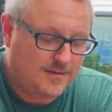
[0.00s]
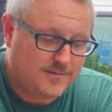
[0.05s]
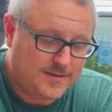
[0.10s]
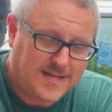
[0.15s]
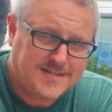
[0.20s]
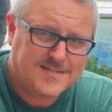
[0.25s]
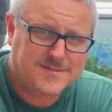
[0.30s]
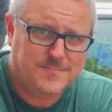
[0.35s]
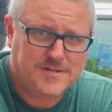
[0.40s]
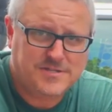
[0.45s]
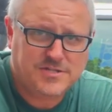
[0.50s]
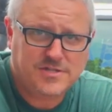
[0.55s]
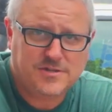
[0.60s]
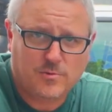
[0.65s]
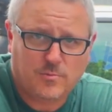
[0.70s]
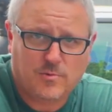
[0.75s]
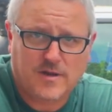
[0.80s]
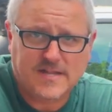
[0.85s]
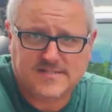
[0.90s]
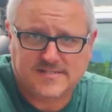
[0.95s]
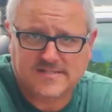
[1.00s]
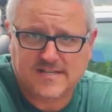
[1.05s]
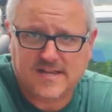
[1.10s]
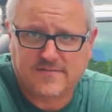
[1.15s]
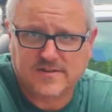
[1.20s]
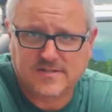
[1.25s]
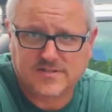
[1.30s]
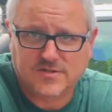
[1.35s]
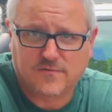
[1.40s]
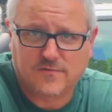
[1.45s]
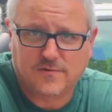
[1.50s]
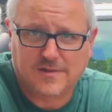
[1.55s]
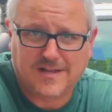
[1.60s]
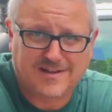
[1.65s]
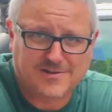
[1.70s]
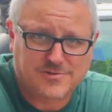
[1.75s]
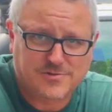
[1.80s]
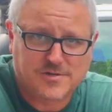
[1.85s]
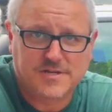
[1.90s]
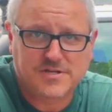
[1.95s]
Not to mention the weight savings over
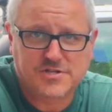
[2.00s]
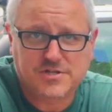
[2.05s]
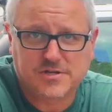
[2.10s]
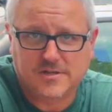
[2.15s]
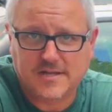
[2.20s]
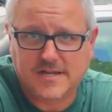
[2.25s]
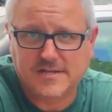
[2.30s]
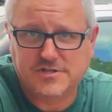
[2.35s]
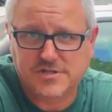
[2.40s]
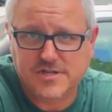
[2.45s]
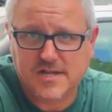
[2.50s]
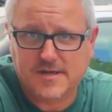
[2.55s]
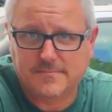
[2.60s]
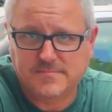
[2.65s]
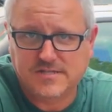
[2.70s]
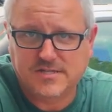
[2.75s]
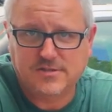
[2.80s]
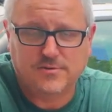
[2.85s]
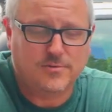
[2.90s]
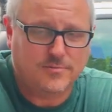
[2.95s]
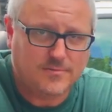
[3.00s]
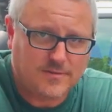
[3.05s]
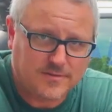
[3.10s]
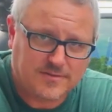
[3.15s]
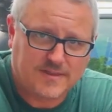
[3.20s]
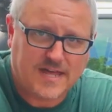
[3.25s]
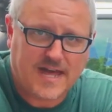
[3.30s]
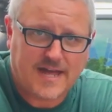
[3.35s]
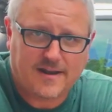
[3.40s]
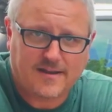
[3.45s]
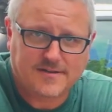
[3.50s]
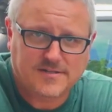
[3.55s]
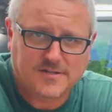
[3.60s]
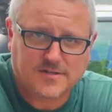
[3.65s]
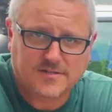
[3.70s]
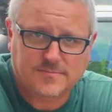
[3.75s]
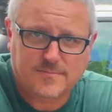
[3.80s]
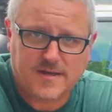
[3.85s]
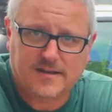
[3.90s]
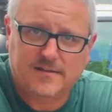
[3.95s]
like a traditional AGM too. That I
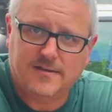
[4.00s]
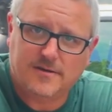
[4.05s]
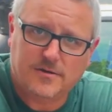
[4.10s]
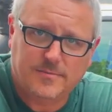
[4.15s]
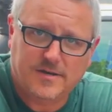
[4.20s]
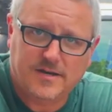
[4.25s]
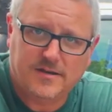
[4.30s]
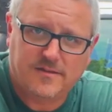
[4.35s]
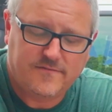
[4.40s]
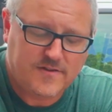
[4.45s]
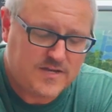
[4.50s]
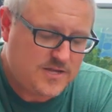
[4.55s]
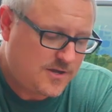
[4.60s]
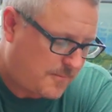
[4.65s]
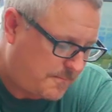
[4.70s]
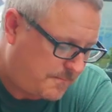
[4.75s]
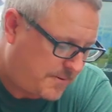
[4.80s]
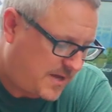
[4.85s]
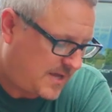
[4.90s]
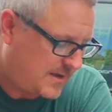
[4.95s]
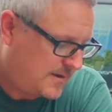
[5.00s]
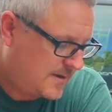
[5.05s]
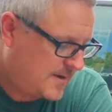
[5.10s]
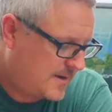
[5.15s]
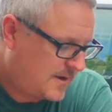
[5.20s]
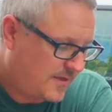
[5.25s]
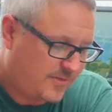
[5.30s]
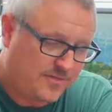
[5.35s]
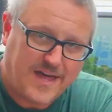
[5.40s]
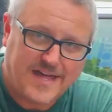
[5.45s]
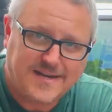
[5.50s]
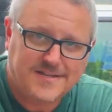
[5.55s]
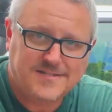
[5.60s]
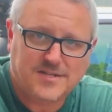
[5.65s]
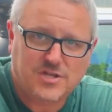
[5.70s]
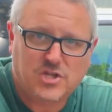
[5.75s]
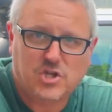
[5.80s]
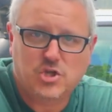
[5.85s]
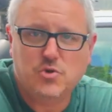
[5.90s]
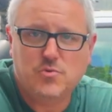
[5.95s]
talked about a little bit in the video, but that is
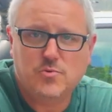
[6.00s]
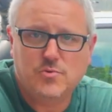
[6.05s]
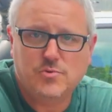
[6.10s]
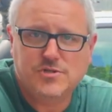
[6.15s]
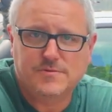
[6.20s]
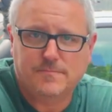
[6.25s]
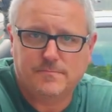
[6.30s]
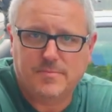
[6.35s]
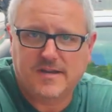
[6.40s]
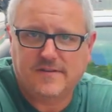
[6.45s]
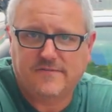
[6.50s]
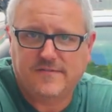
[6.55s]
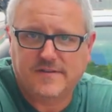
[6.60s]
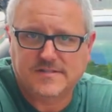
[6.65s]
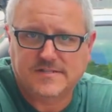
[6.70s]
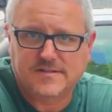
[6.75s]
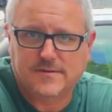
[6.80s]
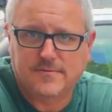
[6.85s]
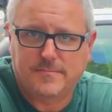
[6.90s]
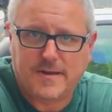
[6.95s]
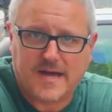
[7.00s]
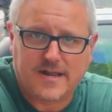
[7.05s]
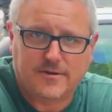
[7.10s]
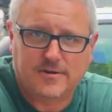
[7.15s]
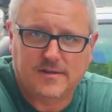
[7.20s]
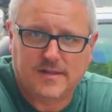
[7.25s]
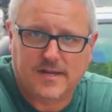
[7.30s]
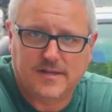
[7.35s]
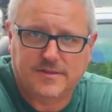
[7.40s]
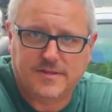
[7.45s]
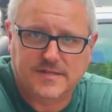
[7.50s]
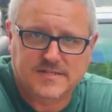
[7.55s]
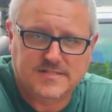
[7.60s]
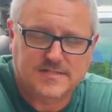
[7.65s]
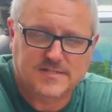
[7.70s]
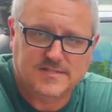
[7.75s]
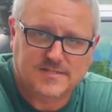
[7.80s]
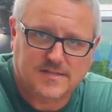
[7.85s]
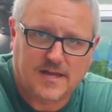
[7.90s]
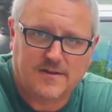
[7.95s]
a huge benefit to a battery like this
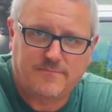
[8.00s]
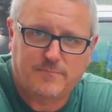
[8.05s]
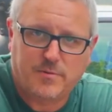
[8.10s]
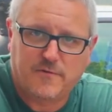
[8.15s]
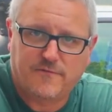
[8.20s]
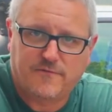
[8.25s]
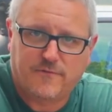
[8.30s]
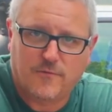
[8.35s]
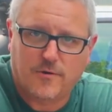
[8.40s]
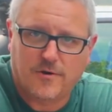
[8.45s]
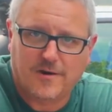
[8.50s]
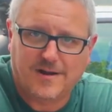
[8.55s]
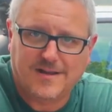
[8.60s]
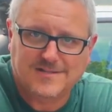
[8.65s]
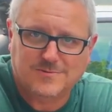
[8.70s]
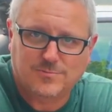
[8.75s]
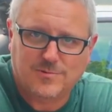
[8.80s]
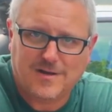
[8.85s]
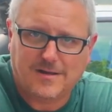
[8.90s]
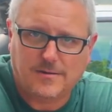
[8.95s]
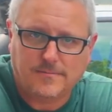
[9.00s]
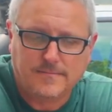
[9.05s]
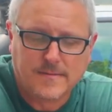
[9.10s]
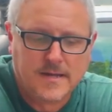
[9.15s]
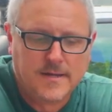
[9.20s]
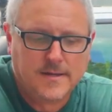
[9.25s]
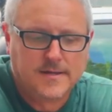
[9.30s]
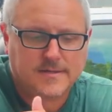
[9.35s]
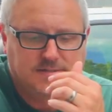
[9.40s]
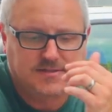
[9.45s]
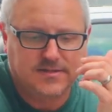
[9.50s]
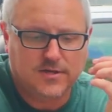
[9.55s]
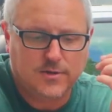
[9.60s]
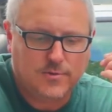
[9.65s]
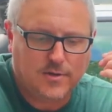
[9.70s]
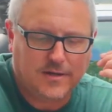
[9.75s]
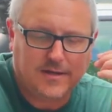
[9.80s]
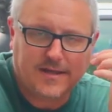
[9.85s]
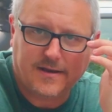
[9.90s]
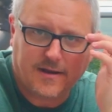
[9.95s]
that's LiFePO 4 as well.
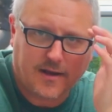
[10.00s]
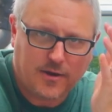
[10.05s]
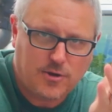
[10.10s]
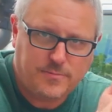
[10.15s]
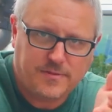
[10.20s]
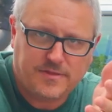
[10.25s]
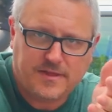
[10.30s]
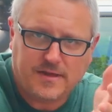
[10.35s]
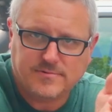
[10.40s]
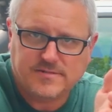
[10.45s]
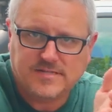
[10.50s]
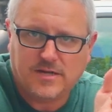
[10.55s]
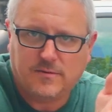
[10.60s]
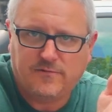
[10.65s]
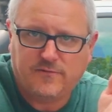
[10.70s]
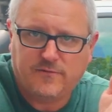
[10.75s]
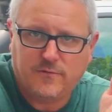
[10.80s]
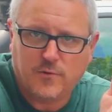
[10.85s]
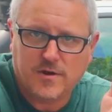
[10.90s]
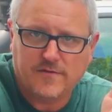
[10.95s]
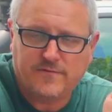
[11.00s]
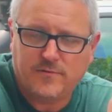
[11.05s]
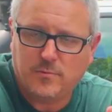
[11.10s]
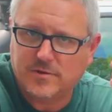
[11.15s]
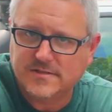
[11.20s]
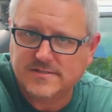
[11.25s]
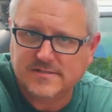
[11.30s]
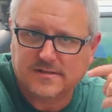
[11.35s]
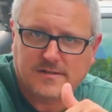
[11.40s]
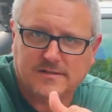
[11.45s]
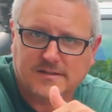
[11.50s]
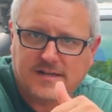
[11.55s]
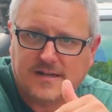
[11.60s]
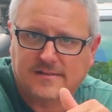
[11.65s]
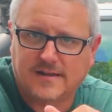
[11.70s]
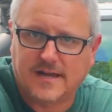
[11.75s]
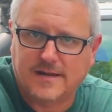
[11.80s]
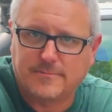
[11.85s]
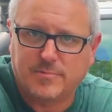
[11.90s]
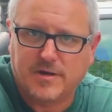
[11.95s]
So again, I hope that, that was helpful for you. If it was, click
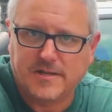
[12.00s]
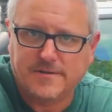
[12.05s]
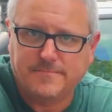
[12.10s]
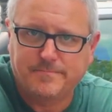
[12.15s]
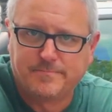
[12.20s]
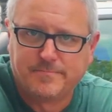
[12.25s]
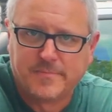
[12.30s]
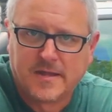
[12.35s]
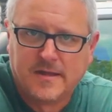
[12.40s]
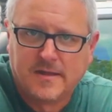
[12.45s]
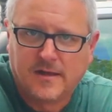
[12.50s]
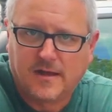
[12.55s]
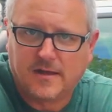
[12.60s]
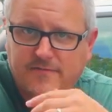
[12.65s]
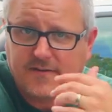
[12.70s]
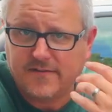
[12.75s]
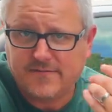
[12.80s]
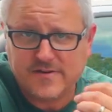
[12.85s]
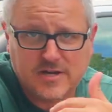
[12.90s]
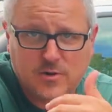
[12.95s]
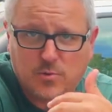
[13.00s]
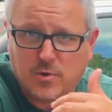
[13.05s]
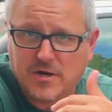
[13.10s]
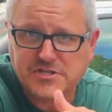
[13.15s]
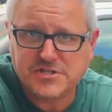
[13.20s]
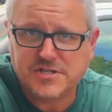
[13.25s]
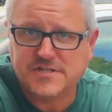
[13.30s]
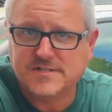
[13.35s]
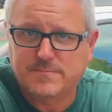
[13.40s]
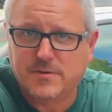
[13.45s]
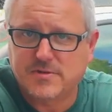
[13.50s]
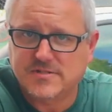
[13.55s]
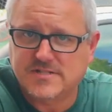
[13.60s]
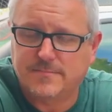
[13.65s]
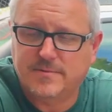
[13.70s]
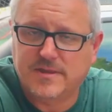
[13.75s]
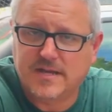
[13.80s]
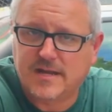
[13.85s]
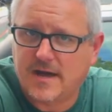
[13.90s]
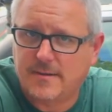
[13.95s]
that like button. Uh, if you have any questions, post
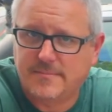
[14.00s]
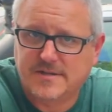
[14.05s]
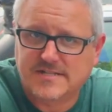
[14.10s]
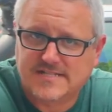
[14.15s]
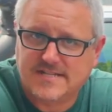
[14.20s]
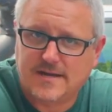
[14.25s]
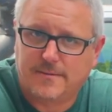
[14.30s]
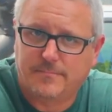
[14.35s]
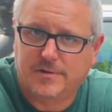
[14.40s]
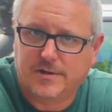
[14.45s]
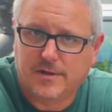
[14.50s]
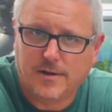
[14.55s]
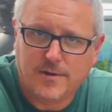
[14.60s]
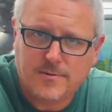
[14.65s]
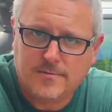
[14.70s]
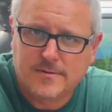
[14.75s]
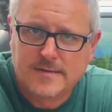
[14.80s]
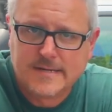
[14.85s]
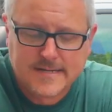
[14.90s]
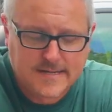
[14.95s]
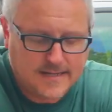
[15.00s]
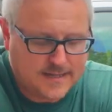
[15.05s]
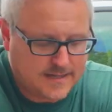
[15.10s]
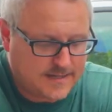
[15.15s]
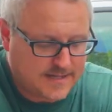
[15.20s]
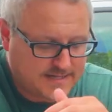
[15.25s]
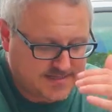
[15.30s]
up in the comments down below. Uh,